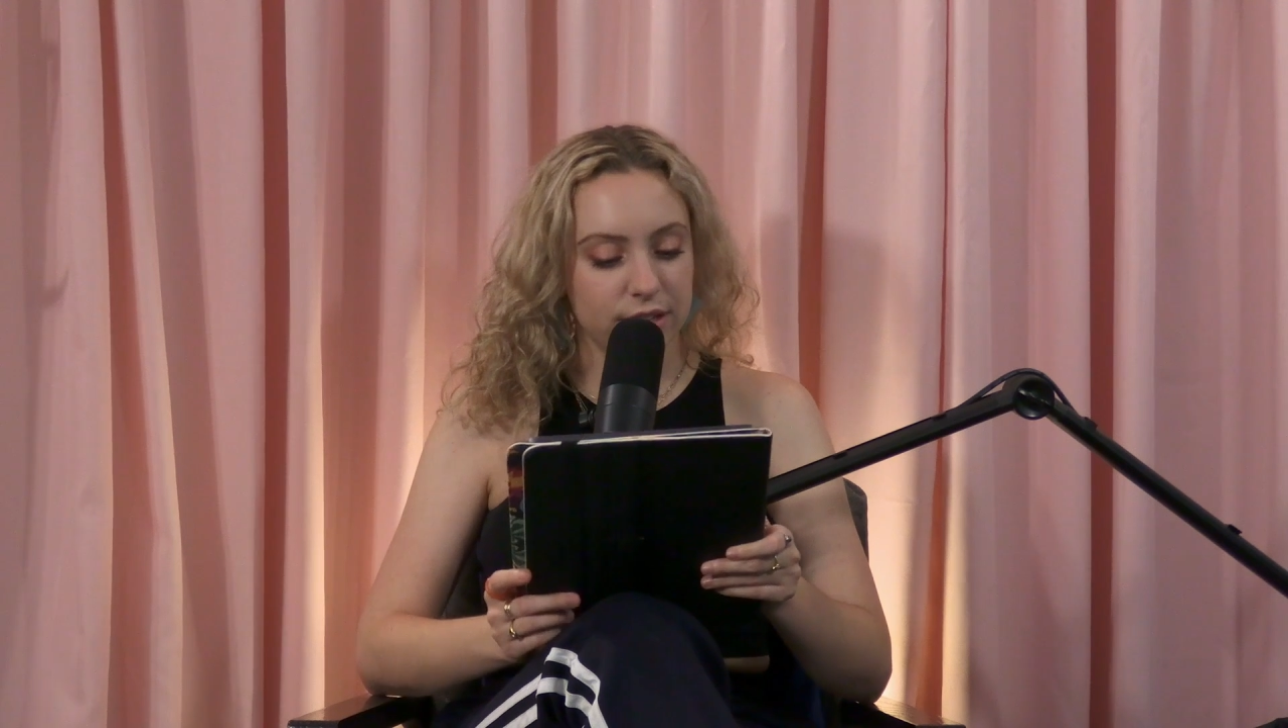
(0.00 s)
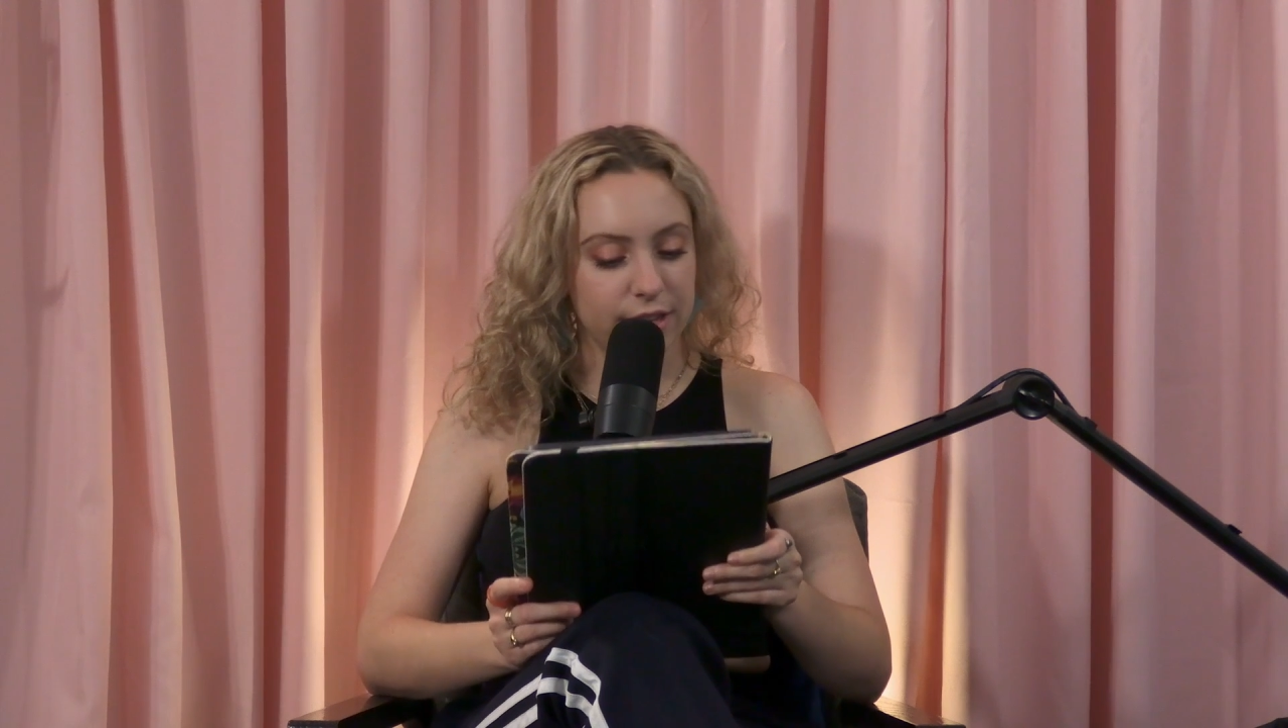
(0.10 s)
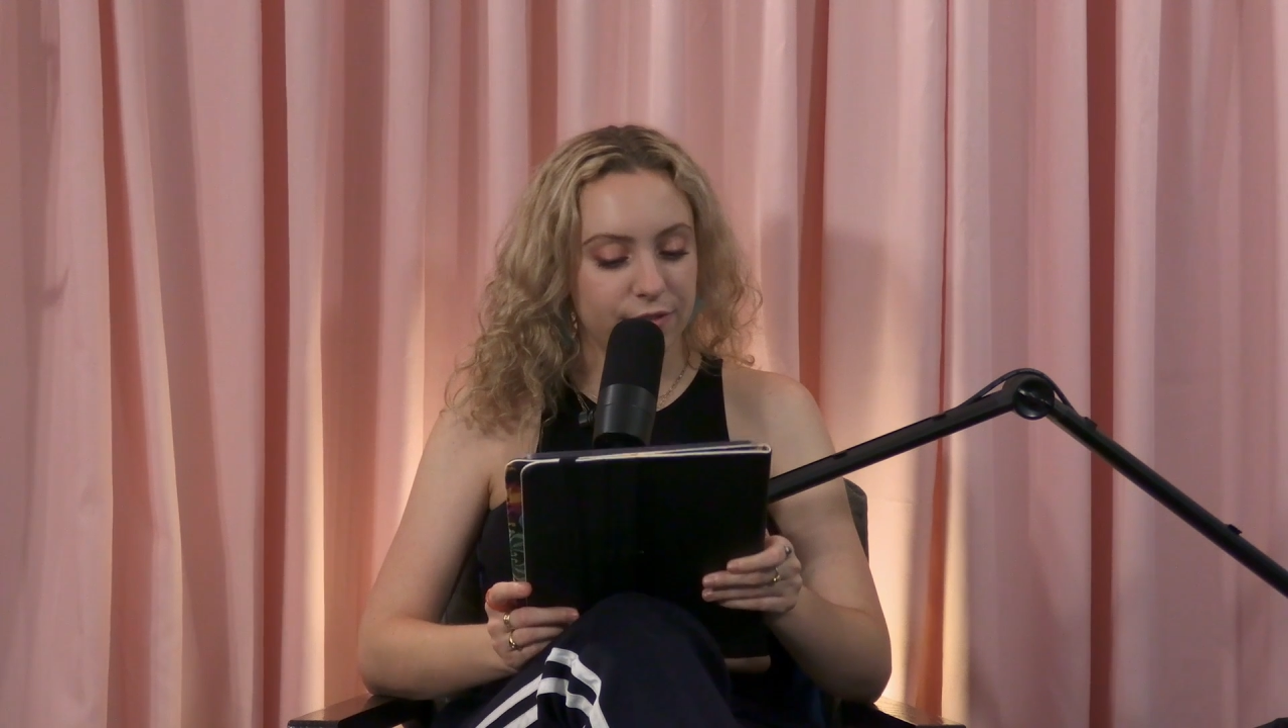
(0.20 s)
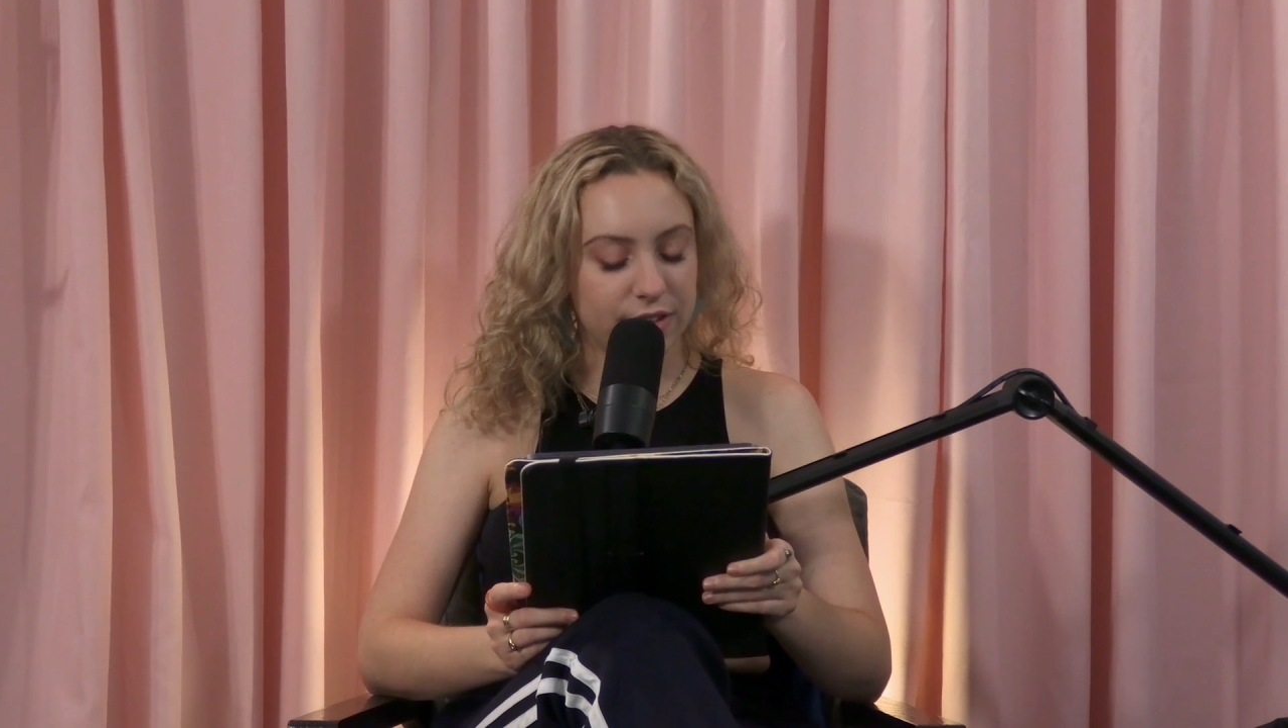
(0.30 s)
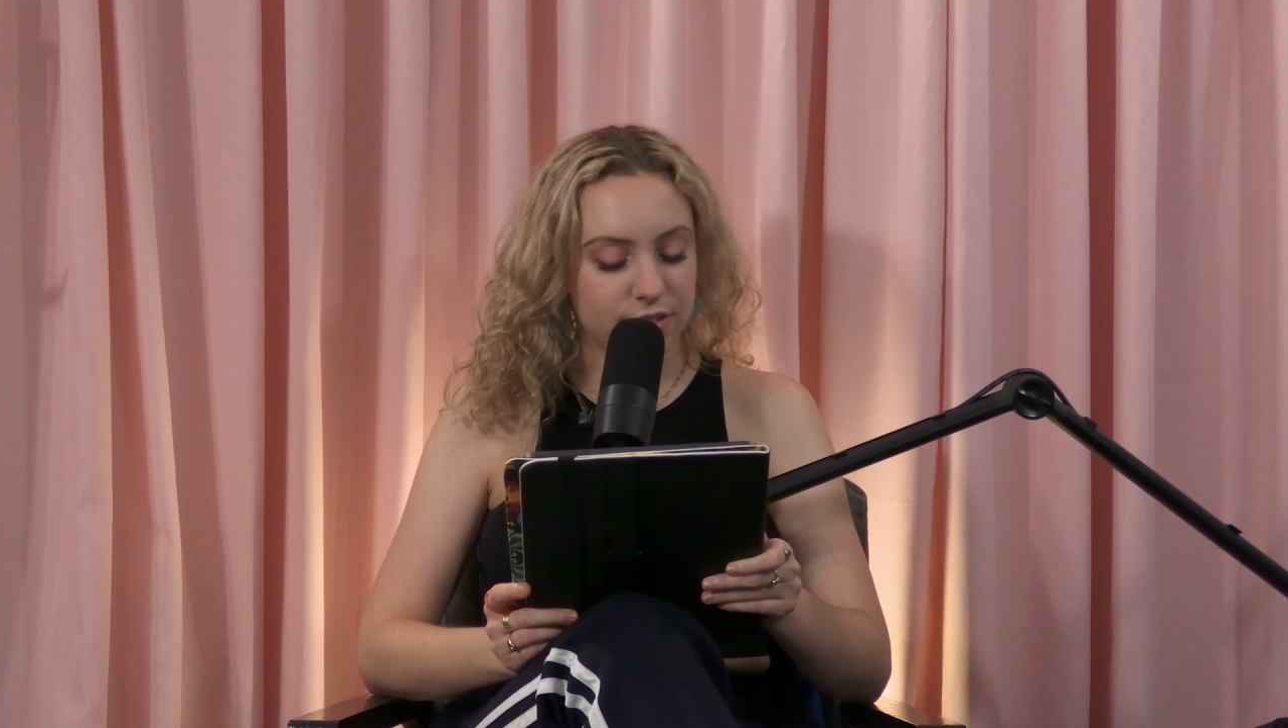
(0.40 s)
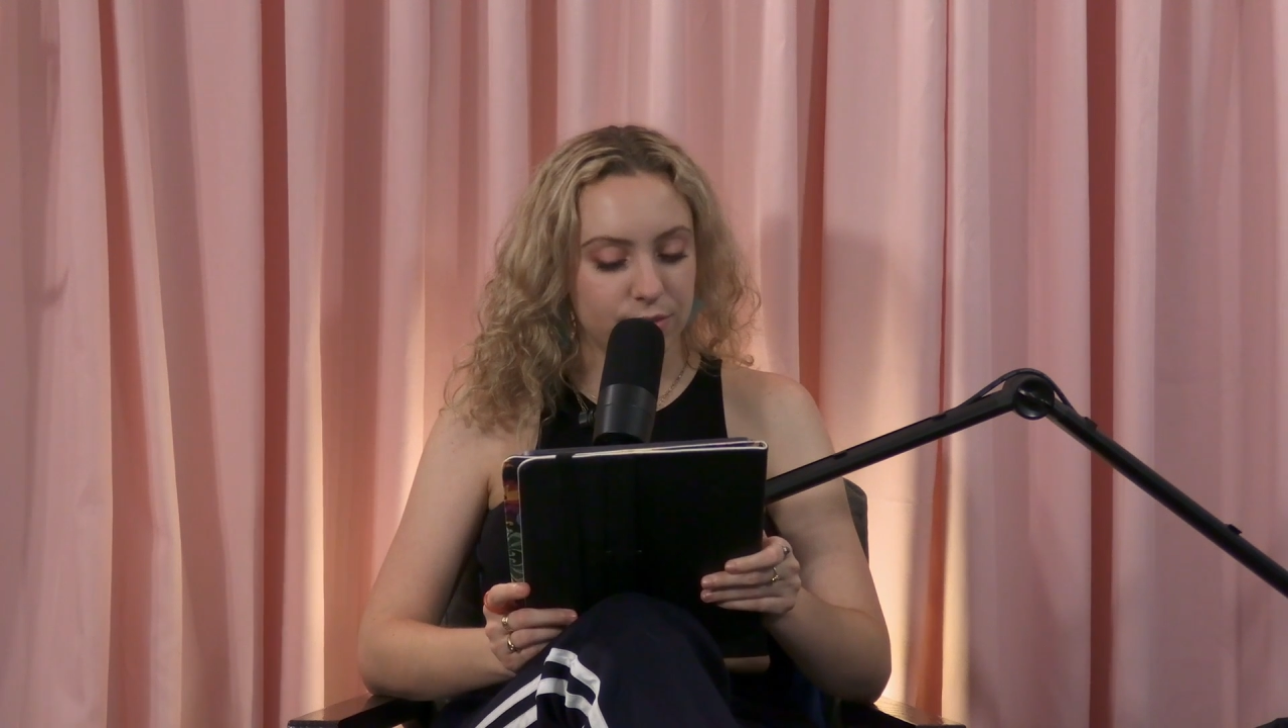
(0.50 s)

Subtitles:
link fence